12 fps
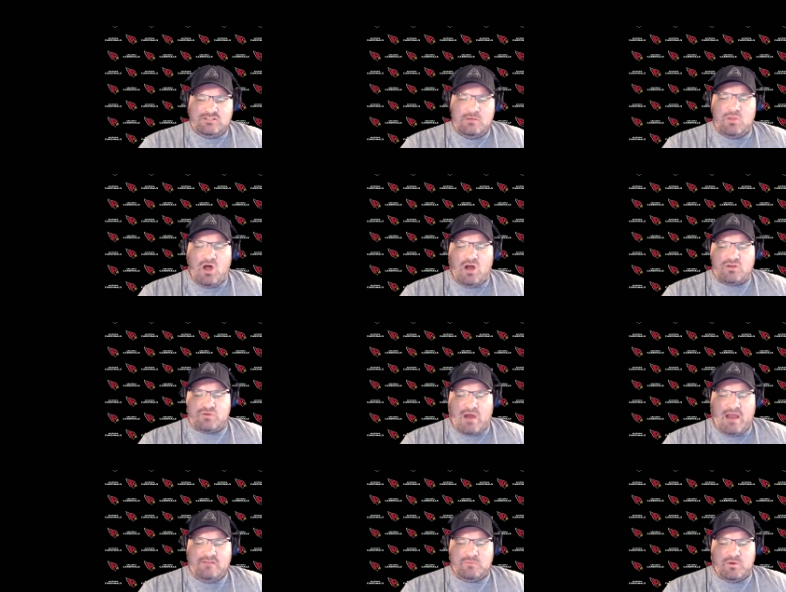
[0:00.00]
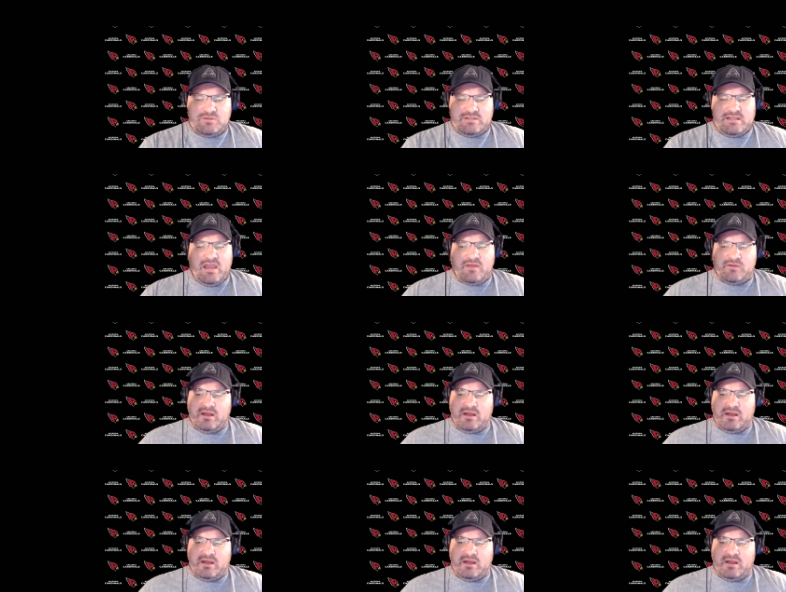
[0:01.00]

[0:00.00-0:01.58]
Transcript: some long drives put together.